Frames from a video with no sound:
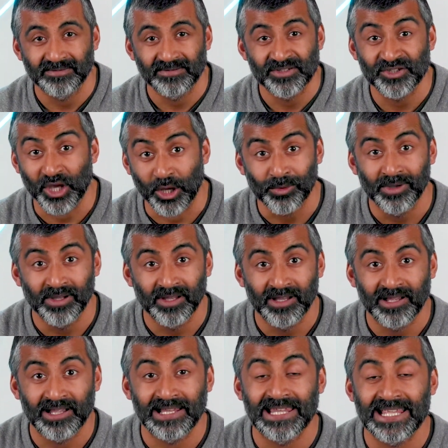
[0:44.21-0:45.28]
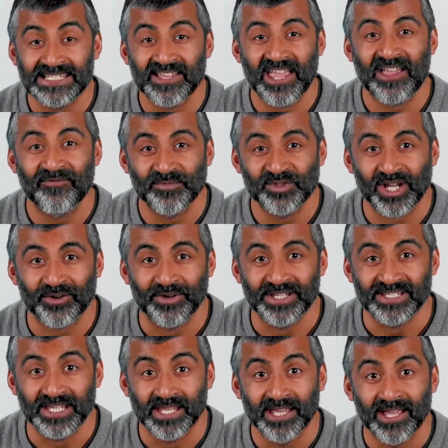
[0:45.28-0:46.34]
So let's hear from
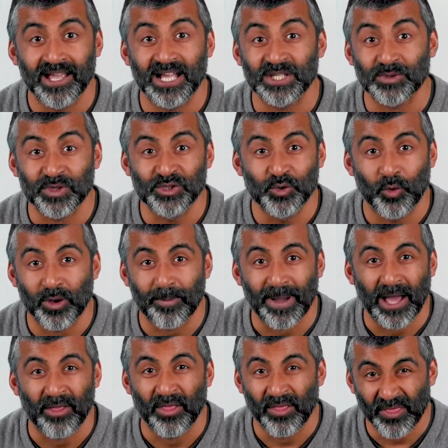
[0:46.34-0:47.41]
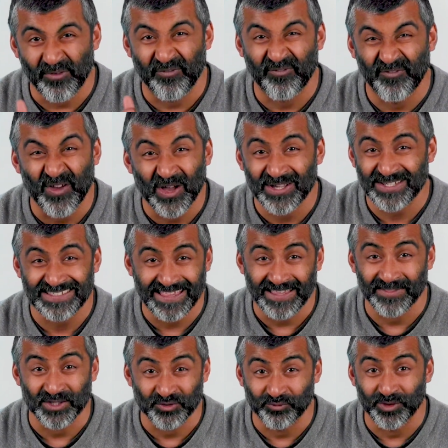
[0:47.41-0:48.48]
Jagriti as we talk about the first
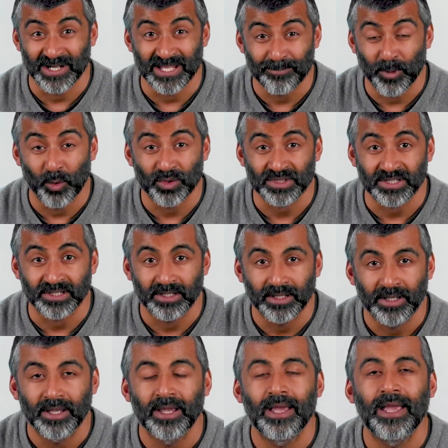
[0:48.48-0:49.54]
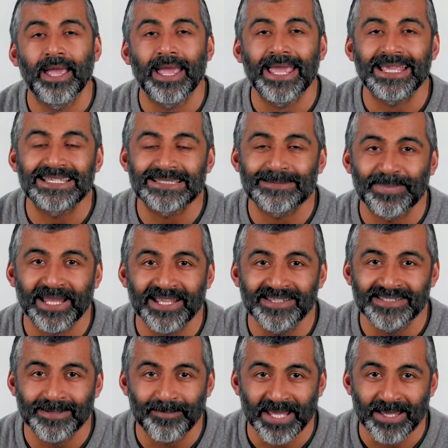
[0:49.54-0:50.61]
thing that's really important. Explain
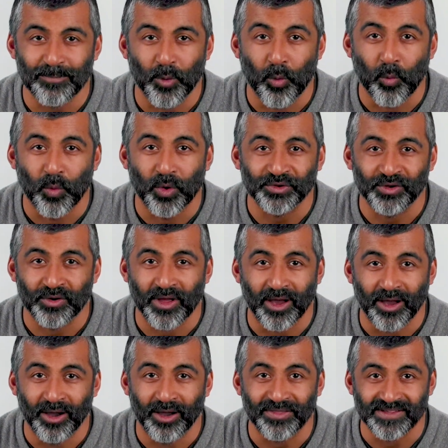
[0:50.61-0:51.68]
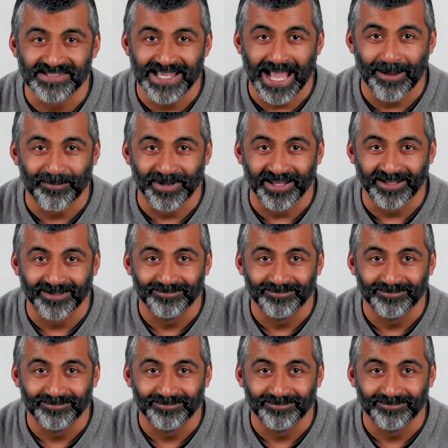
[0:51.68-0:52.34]
to people what on earth is happening.